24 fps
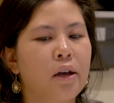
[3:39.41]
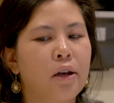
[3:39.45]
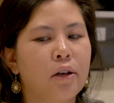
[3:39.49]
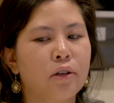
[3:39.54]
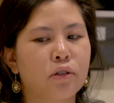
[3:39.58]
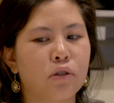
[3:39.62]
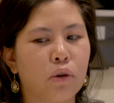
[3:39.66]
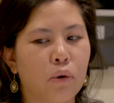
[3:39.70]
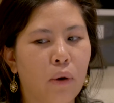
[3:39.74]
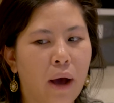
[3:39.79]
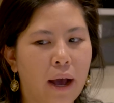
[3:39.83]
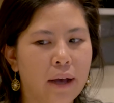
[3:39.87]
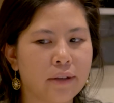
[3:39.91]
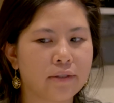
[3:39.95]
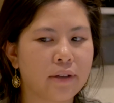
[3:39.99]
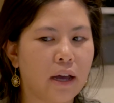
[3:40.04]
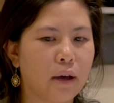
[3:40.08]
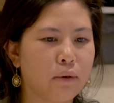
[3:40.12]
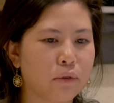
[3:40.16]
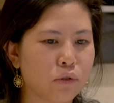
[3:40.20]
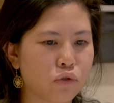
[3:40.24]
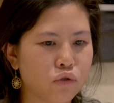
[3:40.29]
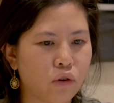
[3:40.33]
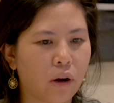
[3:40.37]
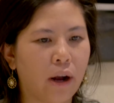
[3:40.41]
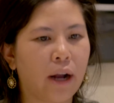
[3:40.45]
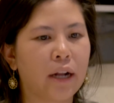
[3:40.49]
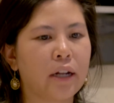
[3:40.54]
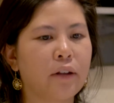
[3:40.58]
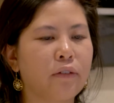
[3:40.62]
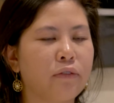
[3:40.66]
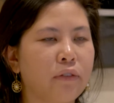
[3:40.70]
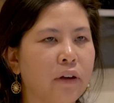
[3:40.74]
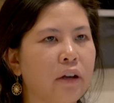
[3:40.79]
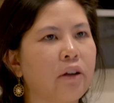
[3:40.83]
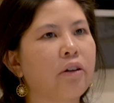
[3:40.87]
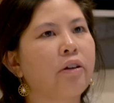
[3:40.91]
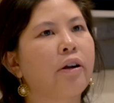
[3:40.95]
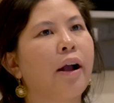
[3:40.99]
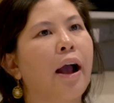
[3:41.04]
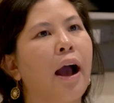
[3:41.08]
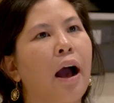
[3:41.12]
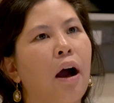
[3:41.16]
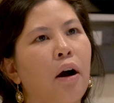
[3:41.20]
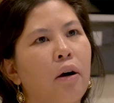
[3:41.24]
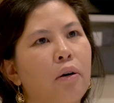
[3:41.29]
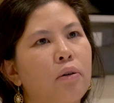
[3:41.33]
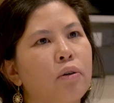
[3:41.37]
So as I was trying to figure
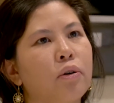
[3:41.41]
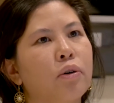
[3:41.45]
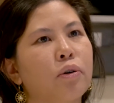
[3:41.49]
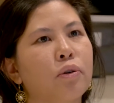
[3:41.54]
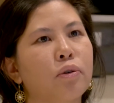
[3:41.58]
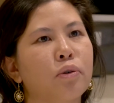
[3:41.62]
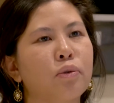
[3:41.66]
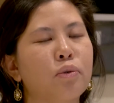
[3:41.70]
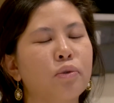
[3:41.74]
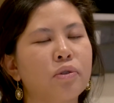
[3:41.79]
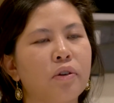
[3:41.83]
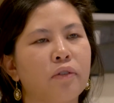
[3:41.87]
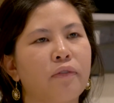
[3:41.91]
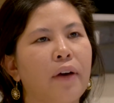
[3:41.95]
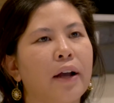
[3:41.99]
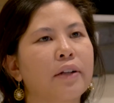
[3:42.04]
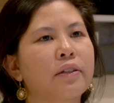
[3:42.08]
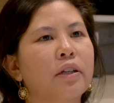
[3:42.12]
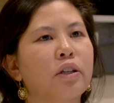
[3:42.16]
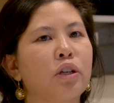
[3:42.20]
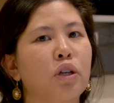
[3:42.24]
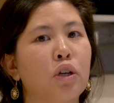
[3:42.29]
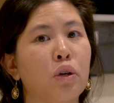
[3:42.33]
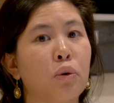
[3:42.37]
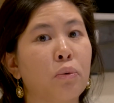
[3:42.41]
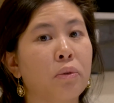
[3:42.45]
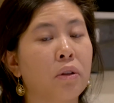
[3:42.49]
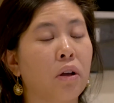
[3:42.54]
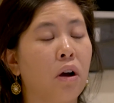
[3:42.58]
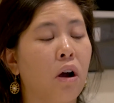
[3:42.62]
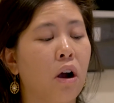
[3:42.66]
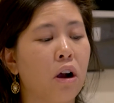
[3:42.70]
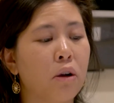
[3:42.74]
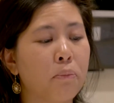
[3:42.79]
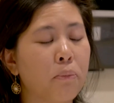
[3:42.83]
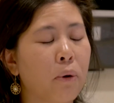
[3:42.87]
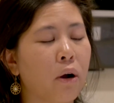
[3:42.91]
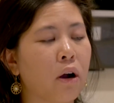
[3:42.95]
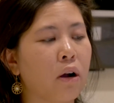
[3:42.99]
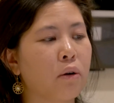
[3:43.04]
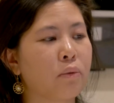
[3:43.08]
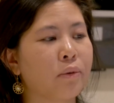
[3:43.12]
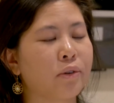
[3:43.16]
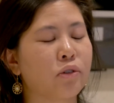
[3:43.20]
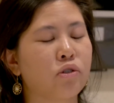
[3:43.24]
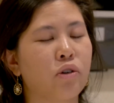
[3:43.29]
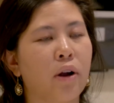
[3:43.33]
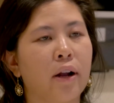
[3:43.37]
out who's affecting who, and the hard
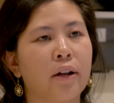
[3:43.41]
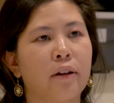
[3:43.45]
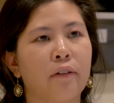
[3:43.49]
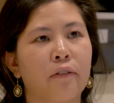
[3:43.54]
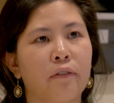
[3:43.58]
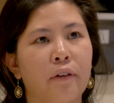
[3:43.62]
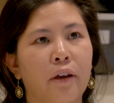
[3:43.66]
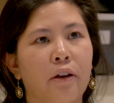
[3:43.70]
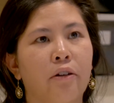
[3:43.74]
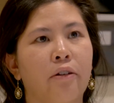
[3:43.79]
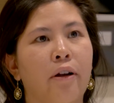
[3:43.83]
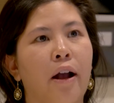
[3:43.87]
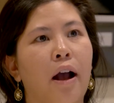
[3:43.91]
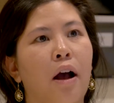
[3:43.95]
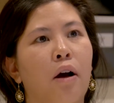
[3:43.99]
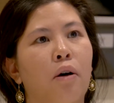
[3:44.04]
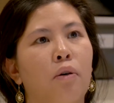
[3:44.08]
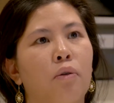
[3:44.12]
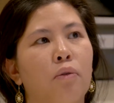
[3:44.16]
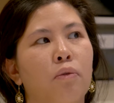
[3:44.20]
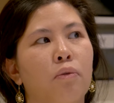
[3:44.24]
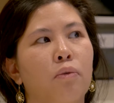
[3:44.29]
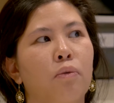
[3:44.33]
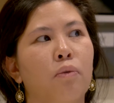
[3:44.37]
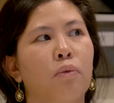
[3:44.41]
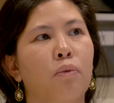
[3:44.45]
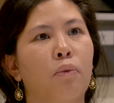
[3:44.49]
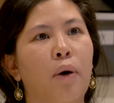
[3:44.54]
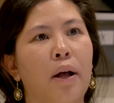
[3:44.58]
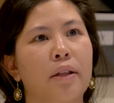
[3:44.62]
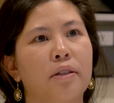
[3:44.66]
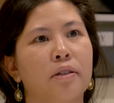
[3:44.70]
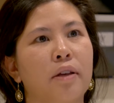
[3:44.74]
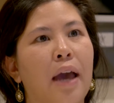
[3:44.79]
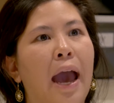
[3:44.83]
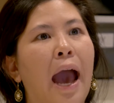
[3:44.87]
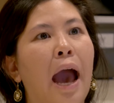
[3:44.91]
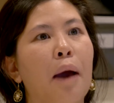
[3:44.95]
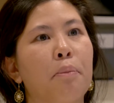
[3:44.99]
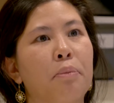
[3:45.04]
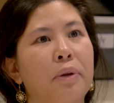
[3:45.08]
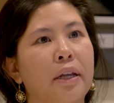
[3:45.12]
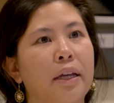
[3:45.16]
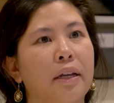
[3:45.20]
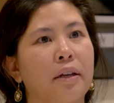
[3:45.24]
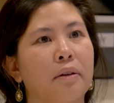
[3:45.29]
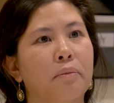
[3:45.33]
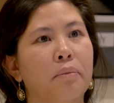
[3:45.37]
part was trying to figure out what's
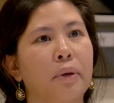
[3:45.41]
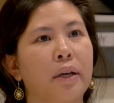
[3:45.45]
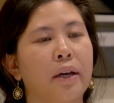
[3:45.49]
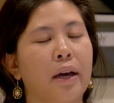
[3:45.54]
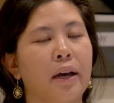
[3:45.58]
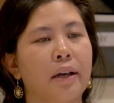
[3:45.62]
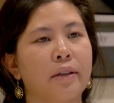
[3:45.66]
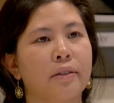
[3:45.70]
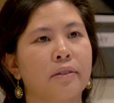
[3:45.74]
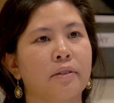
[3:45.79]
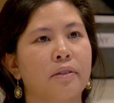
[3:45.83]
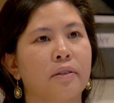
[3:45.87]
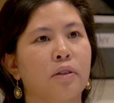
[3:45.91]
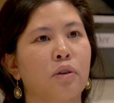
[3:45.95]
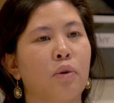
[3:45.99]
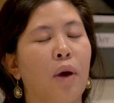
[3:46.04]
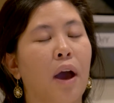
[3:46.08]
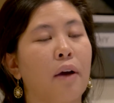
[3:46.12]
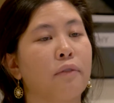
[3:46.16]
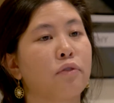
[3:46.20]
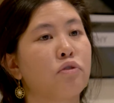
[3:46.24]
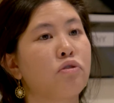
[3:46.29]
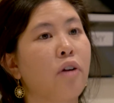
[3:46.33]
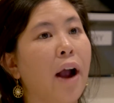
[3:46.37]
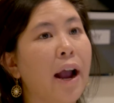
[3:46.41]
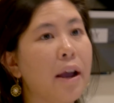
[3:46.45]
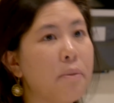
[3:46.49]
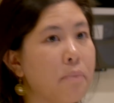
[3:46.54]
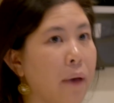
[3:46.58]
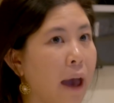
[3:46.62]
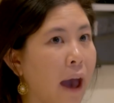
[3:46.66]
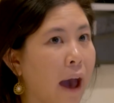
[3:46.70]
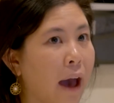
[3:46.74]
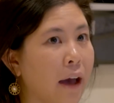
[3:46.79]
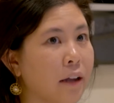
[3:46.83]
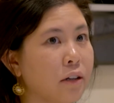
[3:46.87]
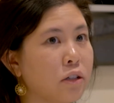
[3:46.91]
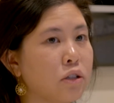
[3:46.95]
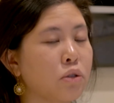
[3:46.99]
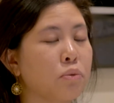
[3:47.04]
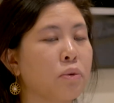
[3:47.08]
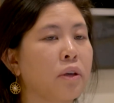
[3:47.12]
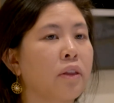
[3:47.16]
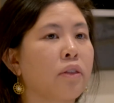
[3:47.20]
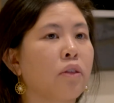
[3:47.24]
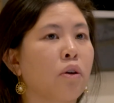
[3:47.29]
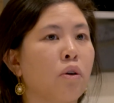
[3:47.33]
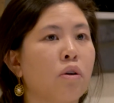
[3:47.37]
happening, because you have TriMet
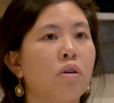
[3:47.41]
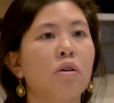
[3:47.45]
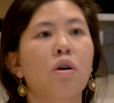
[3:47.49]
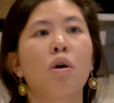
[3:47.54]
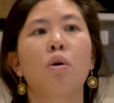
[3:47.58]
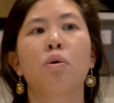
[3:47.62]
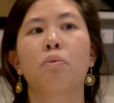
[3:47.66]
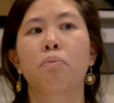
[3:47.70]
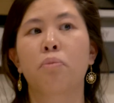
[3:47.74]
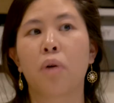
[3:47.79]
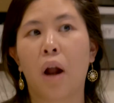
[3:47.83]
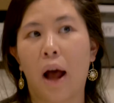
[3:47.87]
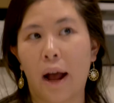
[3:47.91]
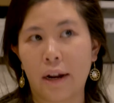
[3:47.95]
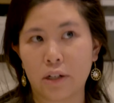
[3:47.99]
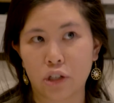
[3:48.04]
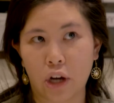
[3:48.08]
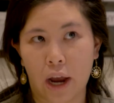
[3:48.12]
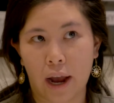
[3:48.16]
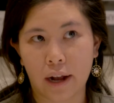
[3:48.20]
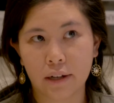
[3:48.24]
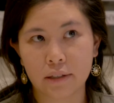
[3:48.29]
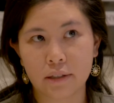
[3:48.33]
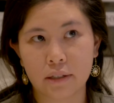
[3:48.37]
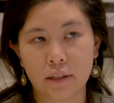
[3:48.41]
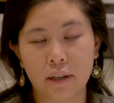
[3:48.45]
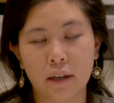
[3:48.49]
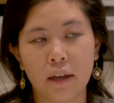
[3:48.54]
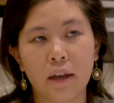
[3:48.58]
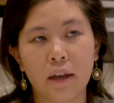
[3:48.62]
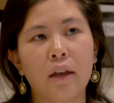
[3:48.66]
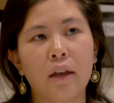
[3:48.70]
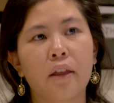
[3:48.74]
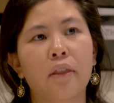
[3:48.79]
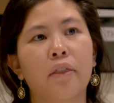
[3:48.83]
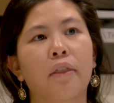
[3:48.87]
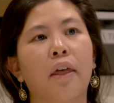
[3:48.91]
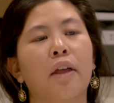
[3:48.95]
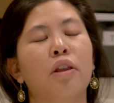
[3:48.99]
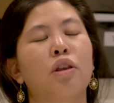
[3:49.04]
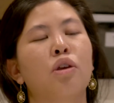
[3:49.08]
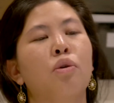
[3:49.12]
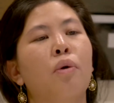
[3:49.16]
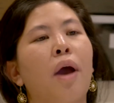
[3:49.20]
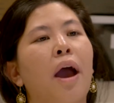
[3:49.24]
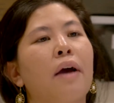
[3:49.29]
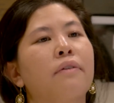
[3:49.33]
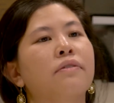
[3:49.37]
doing their own project, then
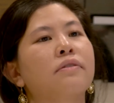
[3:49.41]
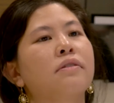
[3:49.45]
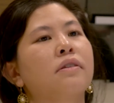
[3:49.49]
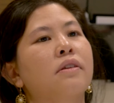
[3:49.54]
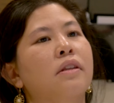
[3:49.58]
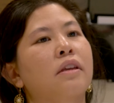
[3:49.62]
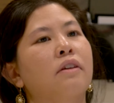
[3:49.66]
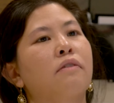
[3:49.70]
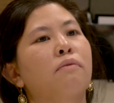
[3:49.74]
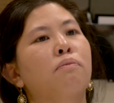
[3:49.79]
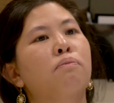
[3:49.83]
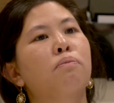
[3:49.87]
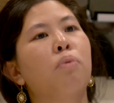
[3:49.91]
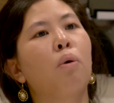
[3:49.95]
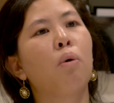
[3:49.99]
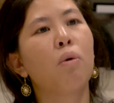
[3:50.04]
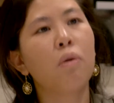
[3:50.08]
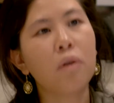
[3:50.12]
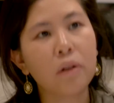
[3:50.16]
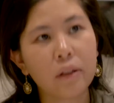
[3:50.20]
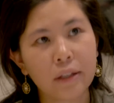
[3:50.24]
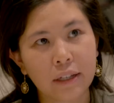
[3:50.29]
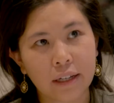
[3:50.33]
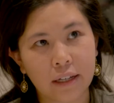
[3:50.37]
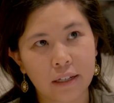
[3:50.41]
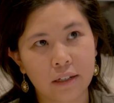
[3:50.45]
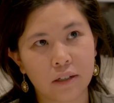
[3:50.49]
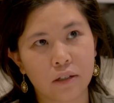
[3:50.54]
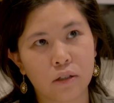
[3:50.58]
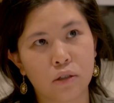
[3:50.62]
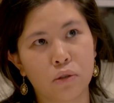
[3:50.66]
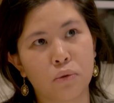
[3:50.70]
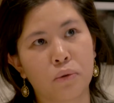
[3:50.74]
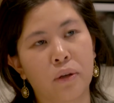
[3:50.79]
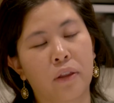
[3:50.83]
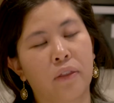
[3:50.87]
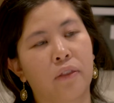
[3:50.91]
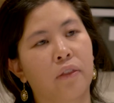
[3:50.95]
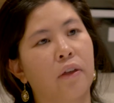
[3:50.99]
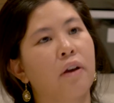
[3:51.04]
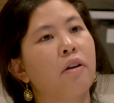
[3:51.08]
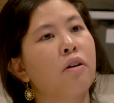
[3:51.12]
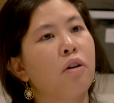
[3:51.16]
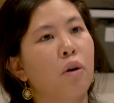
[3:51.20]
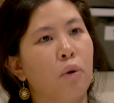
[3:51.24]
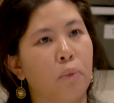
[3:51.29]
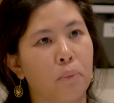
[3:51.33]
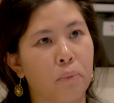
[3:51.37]
you have City of Portland doing
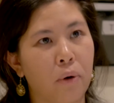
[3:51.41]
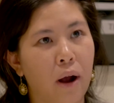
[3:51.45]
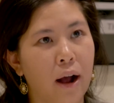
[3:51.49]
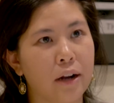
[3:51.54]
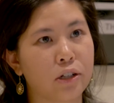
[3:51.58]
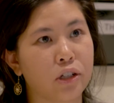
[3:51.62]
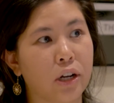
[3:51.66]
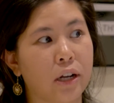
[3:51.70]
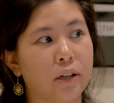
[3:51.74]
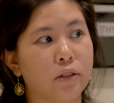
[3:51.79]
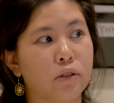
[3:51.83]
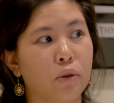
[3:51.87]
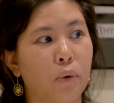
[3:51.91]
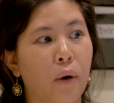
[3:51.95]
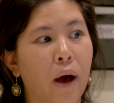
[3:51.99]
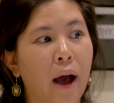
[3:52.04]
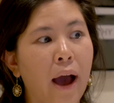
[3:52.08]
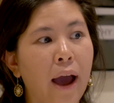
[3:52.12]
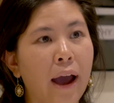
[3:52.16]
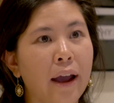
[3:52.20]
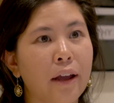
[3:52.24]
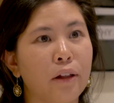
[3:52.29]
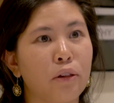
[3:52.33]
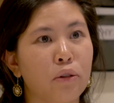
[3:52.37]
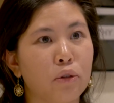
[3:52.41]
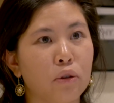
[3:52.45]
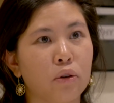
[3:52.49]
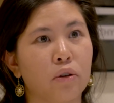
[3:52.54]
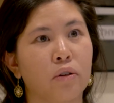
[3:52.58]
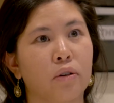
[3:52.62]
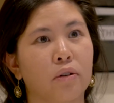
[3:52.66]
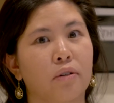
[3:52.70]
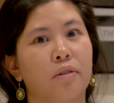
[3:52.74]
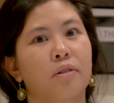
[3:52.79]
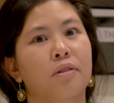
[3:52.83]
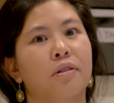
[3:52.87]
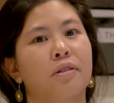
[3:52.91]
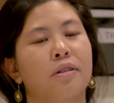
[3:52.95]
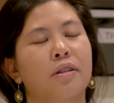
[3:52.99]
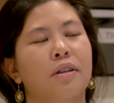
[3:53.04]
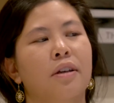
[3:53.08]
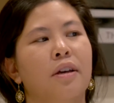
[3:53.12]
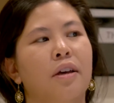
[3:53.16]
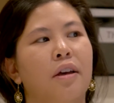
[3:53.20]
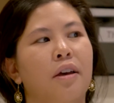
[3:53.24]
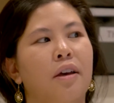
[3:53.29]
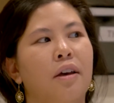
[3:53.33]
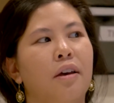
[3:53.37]
their own project. So I learned
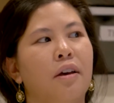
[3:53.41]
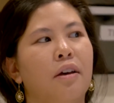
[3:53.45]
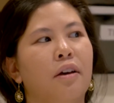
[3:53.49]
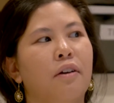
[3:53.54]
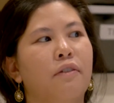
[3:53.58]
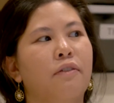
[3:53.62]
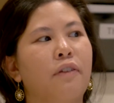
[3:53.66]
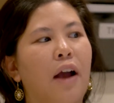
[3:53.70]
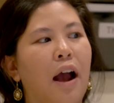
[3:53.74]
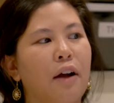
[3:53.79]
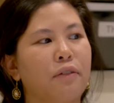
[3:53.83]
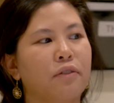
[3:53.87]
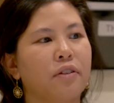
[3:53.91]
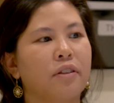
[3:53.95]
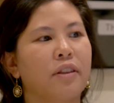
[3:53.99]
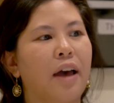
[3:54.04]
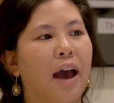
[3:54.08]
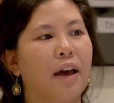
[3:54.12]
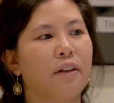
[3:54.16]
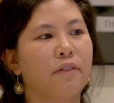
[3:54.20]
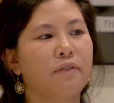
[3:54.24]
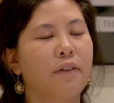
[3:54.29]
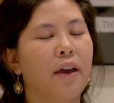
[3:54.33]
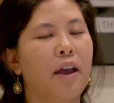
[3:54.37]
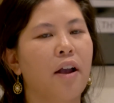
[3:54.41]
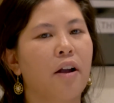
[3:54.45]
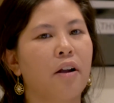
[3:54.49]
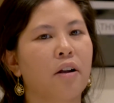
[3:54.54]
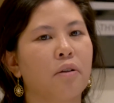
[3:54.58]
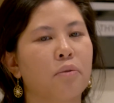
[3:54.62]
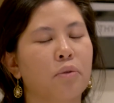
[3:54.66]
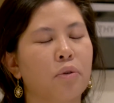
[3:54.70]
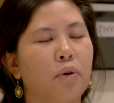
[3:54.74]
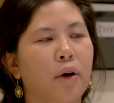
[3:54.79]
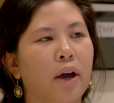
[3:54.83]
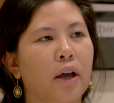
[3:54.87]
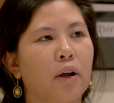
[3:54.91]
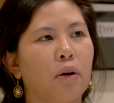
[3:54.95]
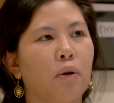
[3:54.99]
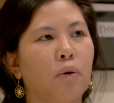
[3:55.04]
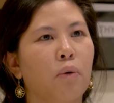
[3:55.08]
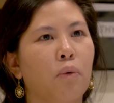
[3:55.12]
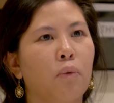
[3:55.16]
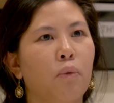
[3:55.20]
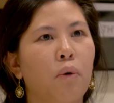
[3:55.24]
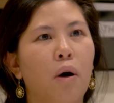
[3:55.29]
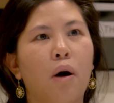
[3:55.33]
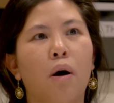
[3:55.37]
after that fair going,
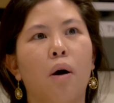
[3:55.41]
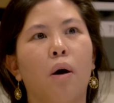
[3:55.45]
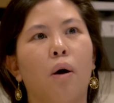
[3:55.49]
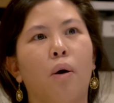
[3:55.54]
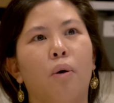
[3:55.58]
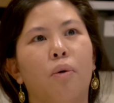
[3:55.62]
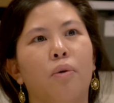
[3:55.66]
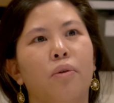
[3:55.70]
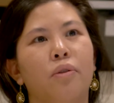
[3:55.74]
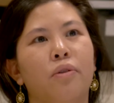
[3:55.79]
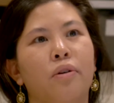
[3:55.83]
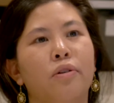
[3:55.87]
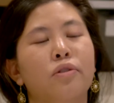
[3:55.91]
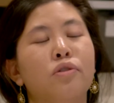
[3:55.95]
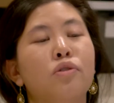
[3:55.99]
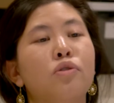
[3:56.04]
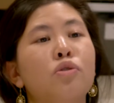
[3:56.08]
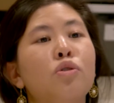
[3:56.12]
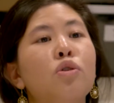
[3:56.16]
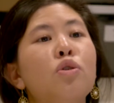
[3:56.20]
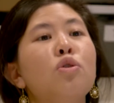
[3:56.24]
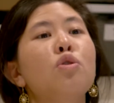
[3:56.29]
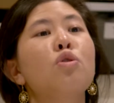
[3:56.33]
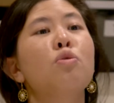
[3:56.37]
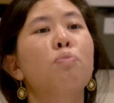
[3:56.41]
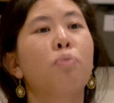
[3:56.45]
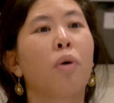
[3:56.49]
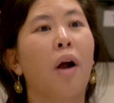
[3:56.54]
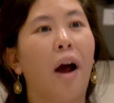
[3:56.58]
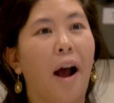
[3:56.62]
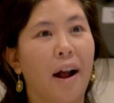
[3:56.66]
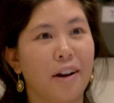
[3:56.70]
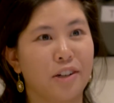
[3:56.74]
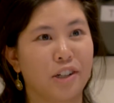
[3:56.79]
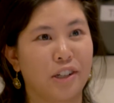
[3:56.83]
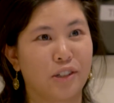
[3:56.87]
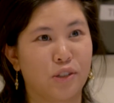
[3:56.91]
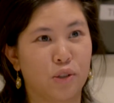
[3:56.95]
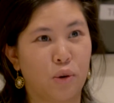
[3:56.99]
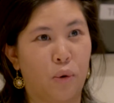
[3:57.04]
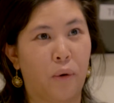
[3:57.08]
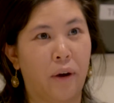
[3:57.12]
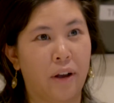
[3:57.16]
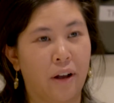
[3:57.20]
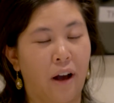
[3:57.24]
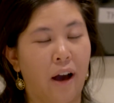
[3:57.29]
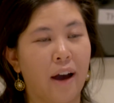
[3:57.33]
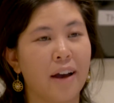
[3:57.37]
whoa, there's two projects
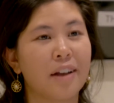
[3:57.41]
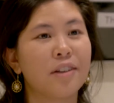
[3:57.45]
going on.